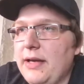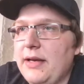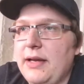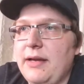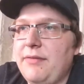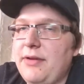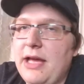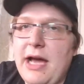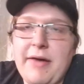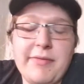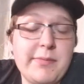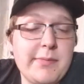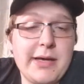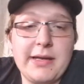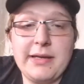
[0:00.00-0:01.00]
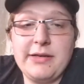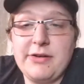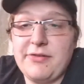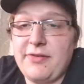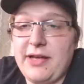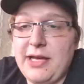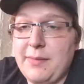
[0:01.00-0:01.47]
and if you haven't been in
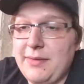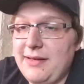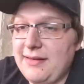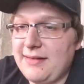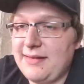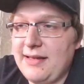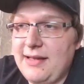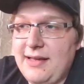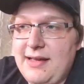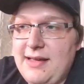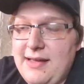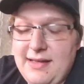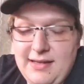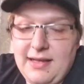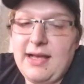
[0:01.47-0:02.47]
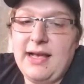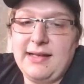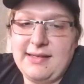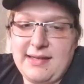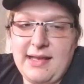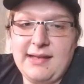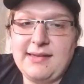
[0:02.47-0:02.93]
your families,
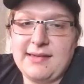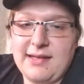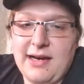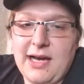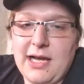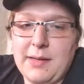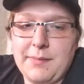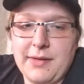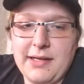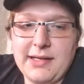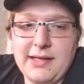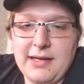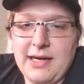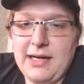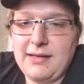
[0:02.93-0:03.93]
it's time. Like,